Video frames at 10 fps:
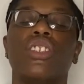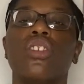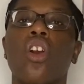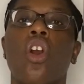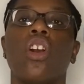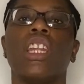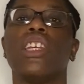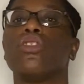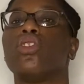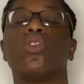You know, all the
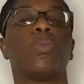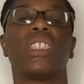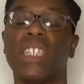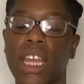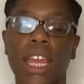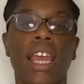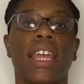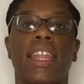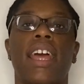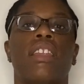little stupid shit
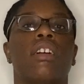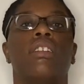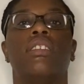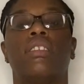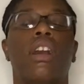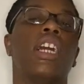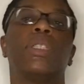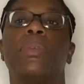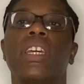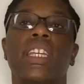that the
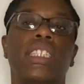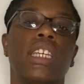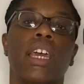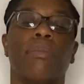husbands